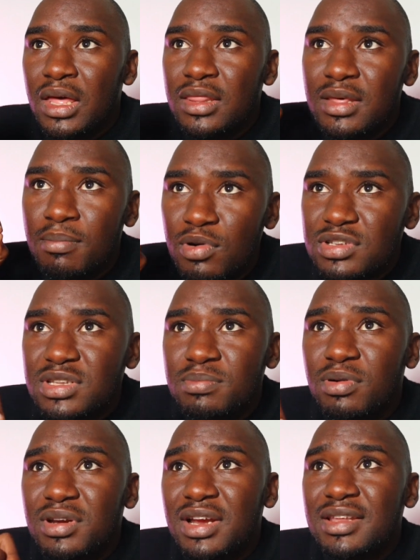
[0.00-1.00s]
The most
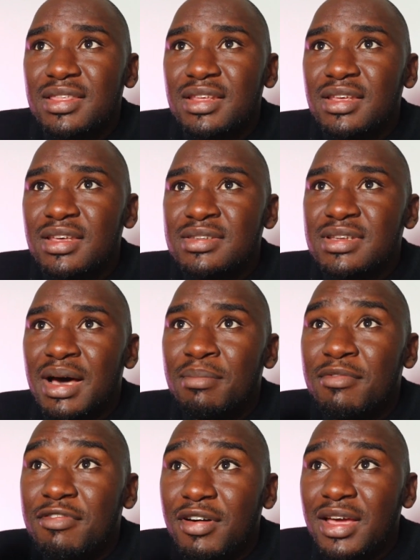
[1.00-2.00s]
important thing is
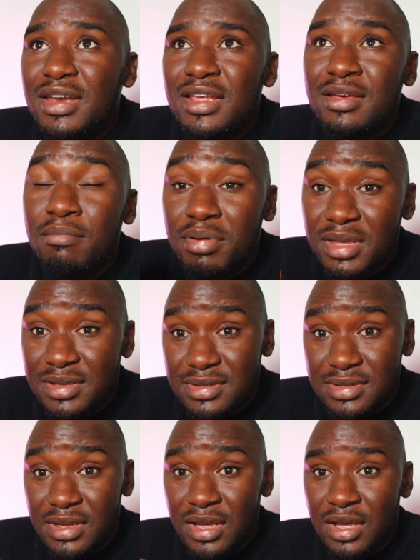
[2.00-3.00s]
I'm finding
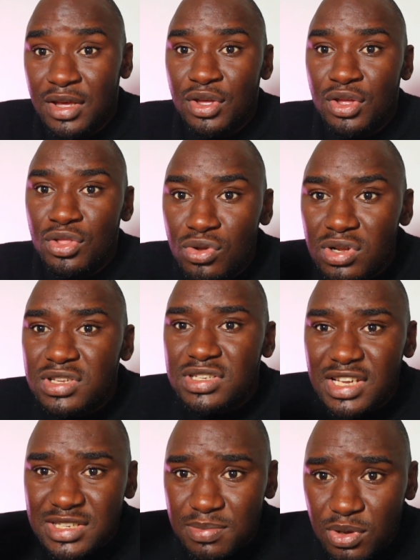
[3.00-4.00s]
peace. Not
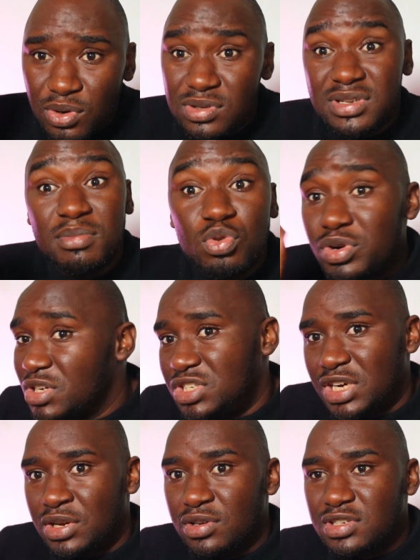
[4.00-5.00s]
just because I'm
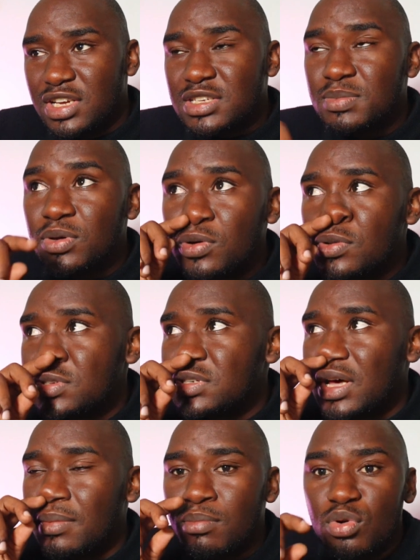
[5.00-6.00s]
richer, not just because
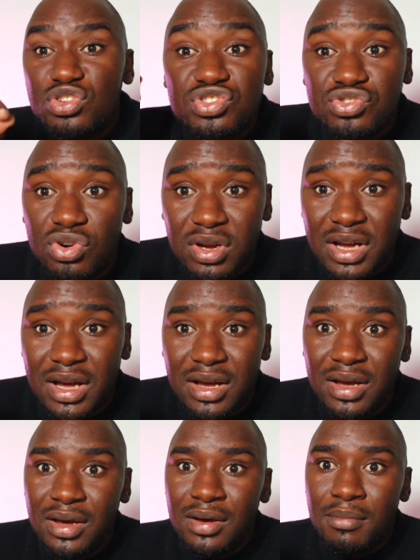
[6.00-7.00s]
I'm more stronger,
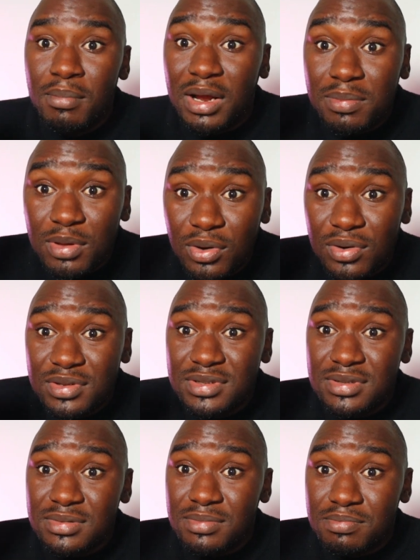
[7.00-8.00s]
but
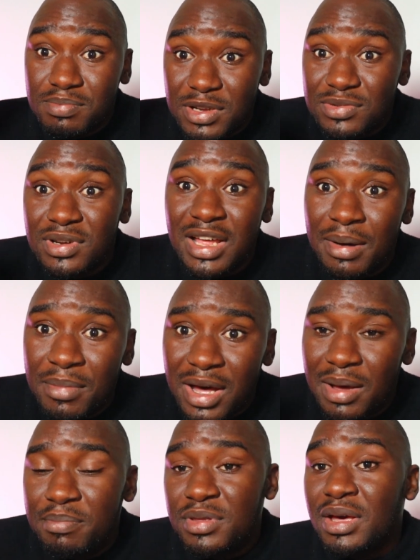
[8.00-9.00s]
because personally I'm
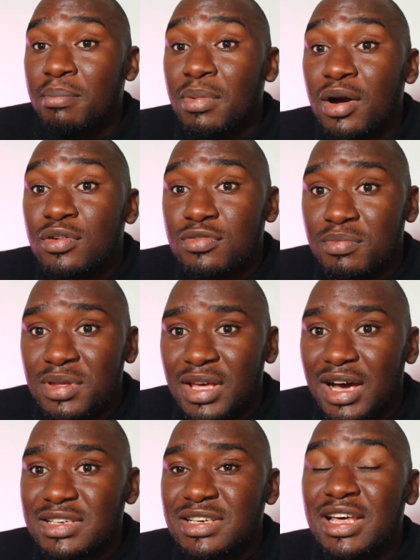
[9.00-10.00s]
happy about me.
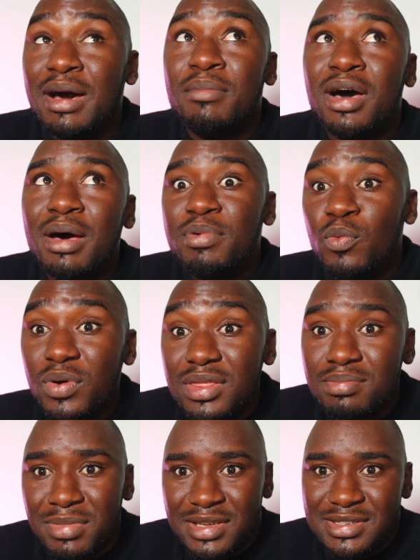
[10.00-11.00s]
Actually, I'm happy
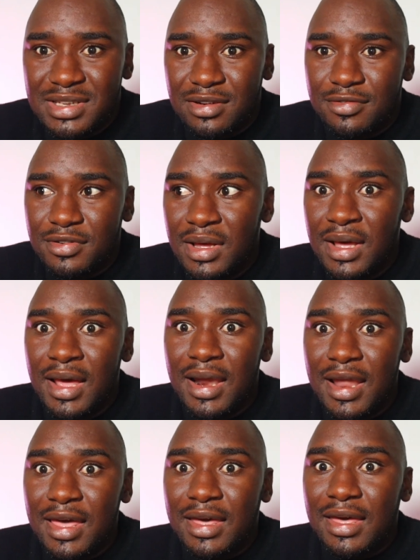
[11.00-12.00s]
with myself.
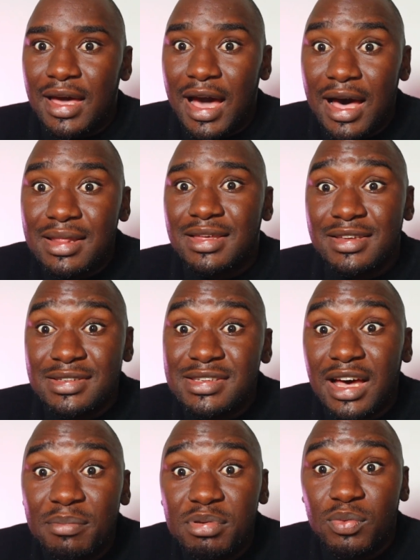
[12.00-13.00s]
Like Arthur is
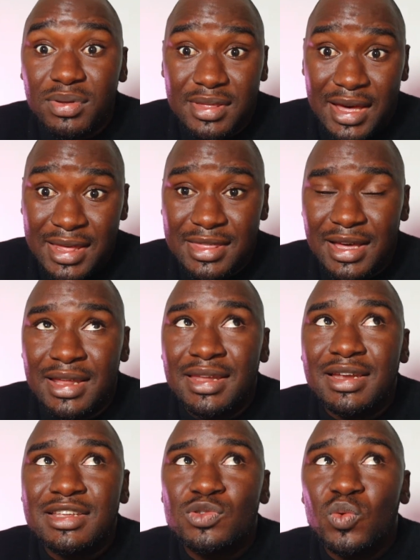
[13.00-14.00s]
happy with Arthur, and
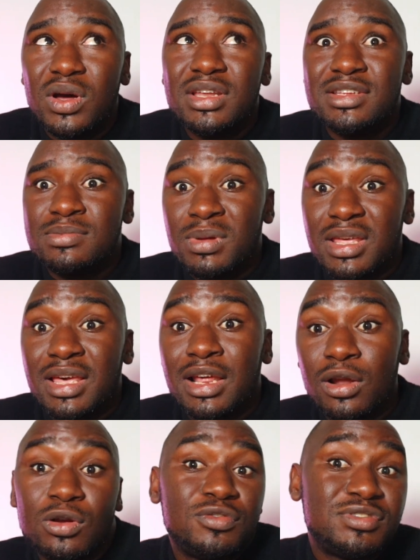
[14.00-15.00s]
that is what is making a
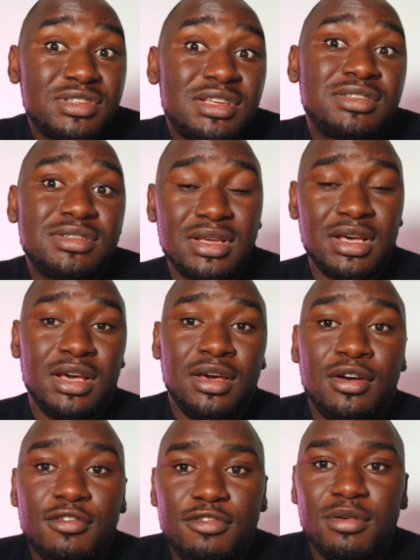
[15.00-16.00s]
lot of sense
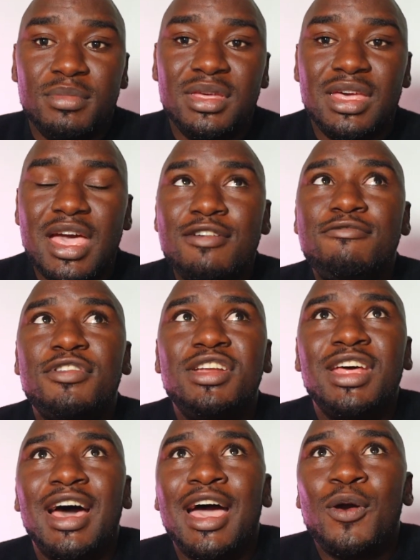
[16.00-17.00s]
for me. Every
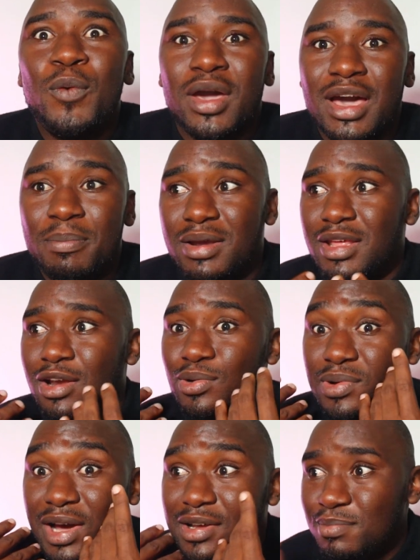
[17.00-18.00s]
day I wake up and I
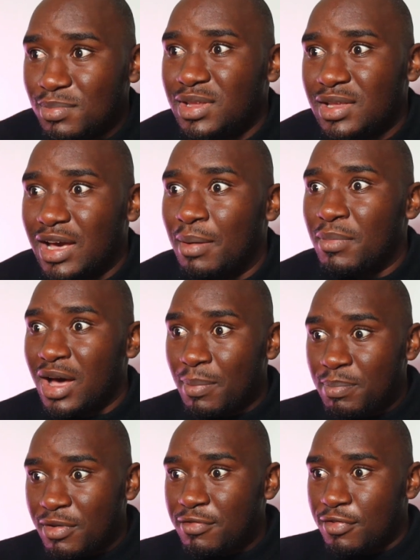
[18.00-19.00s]
look at me, I'm
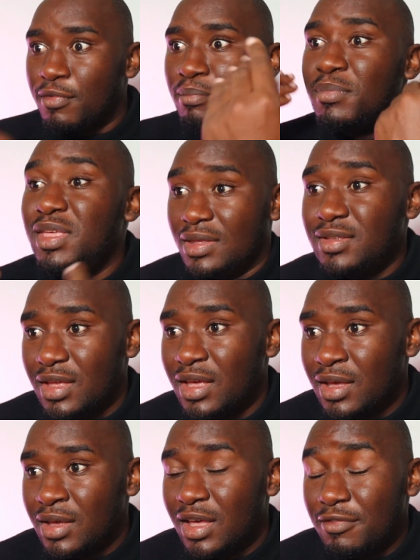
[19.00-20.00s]
happy for me.
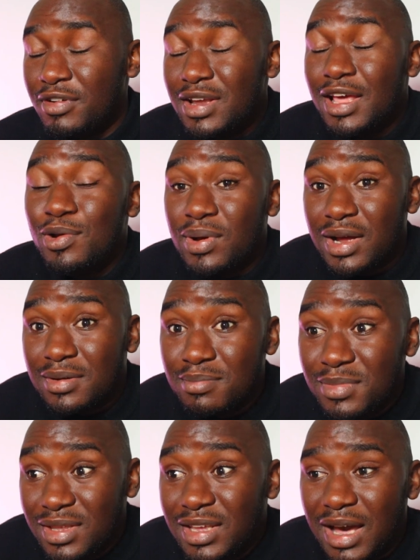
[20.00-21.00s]
Every day I look at
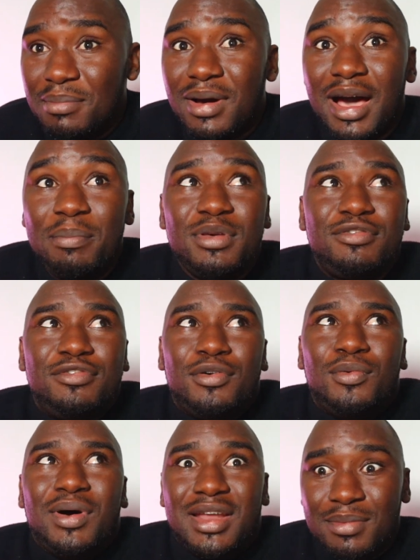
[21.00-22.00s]
me, I'm happy
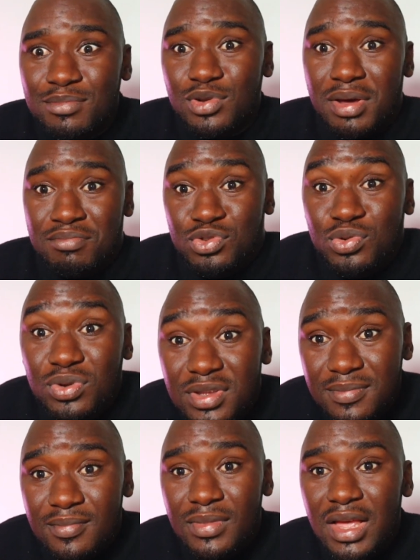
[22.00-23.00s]
for what I'm
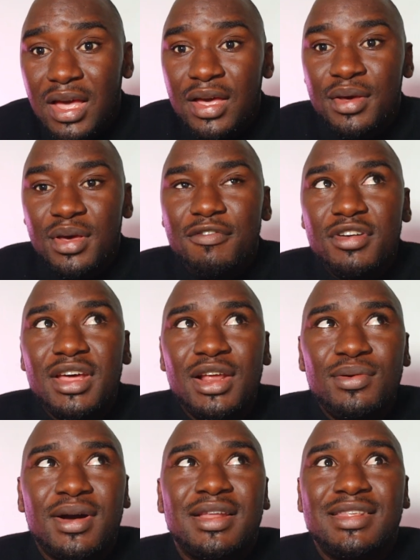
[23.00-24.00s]
doing. Every day I
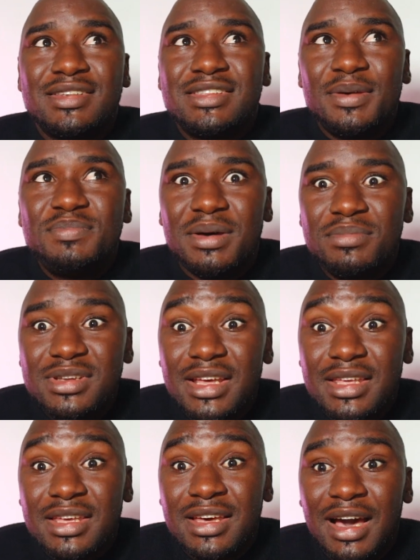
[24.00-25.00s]
look at the steps I'm
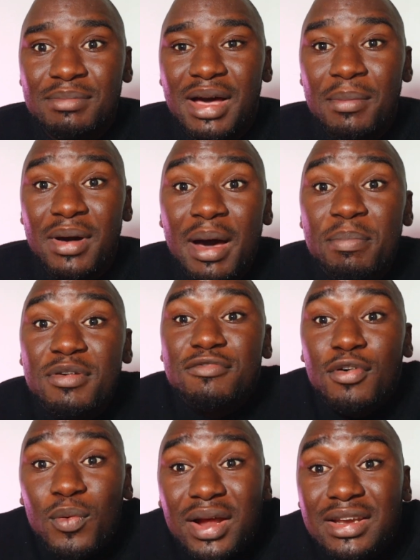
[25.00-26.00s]
taking, I'm happy
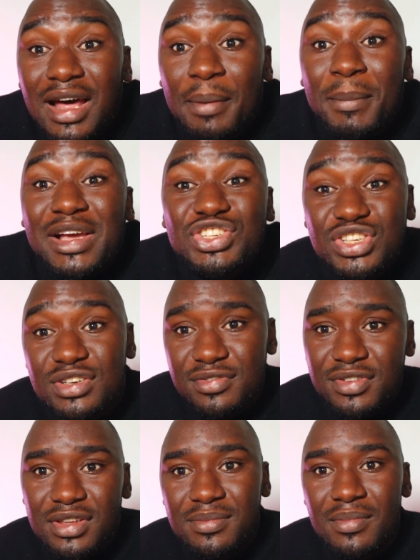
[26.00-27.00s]
for what I'm
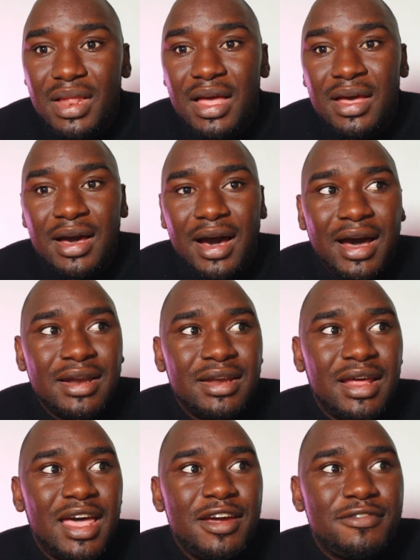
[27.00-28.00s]
achieving.
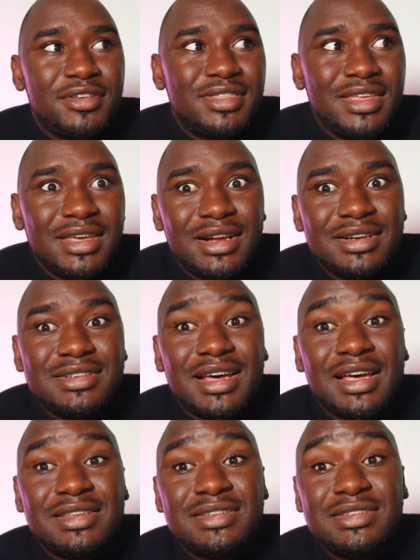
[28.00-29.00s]
And everything else
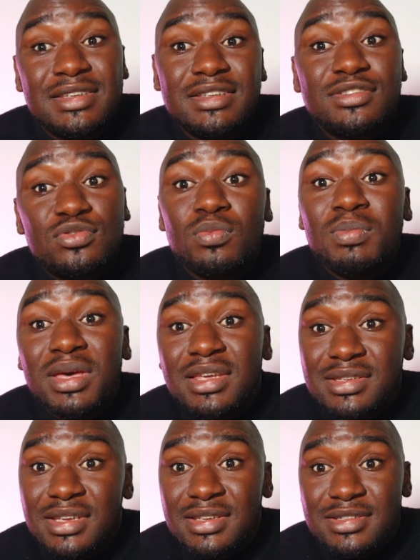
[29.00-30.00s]
has ceased to
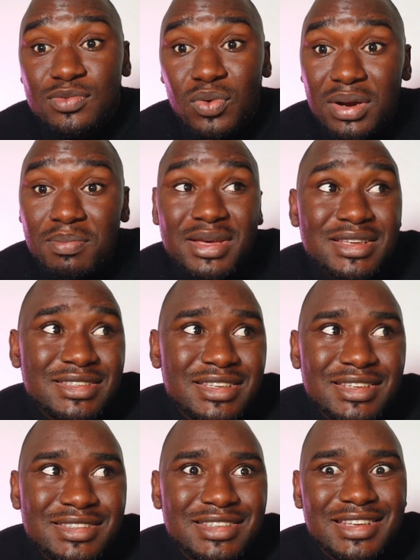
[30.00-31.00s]
make sense. What makes
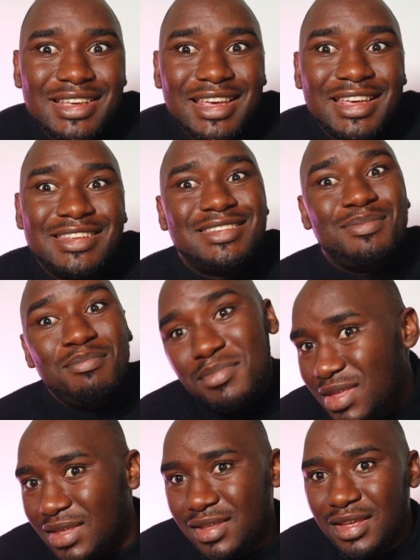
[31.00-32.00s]
sense is
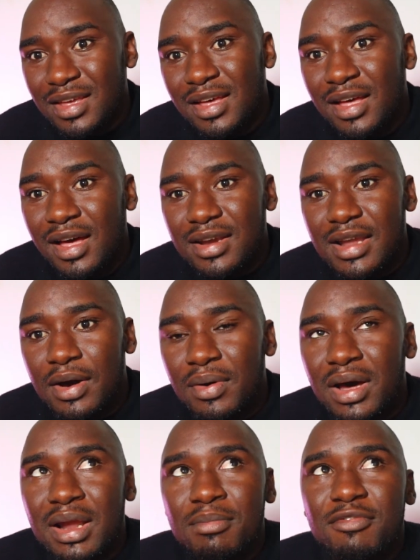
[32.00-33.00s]
me now,
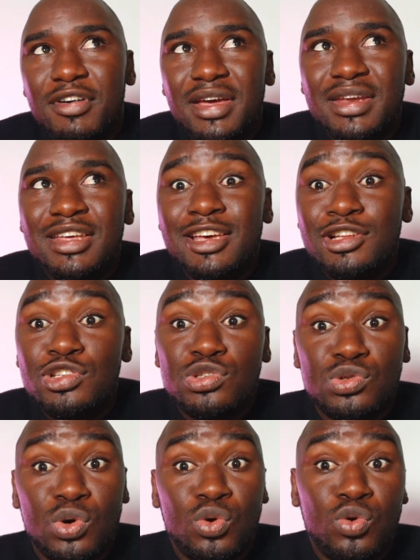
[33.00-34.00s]
and I'm finding it
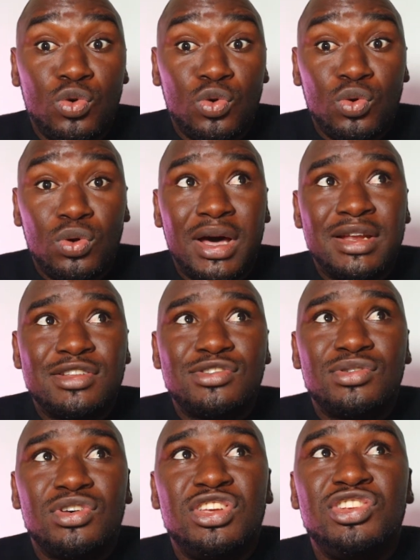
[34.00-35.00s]
so cool and
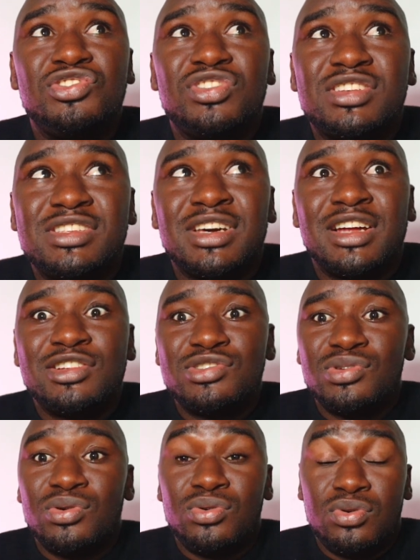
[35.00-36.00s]
so interesting and
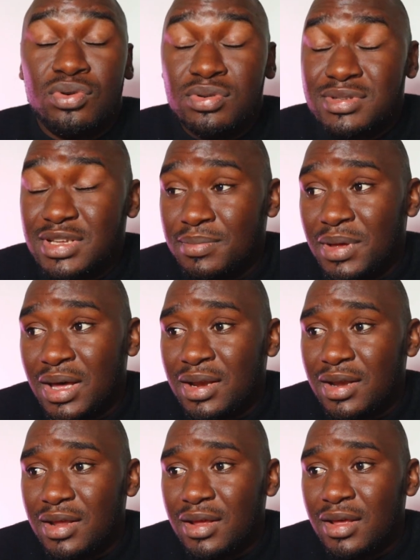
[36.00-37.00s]
so awesome,
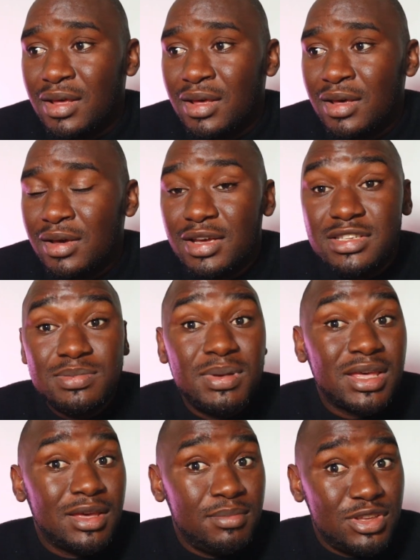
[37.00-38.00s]
and it's
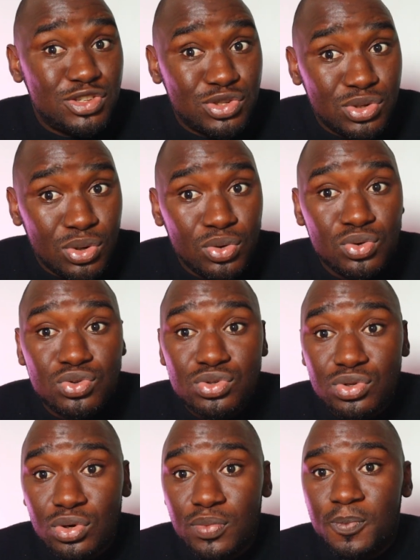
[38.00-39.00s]
making me so
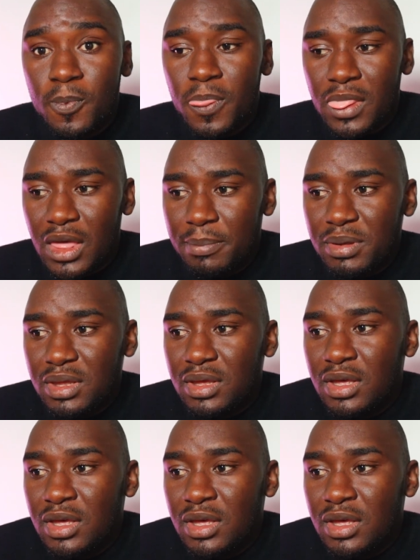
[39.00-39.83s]
happy.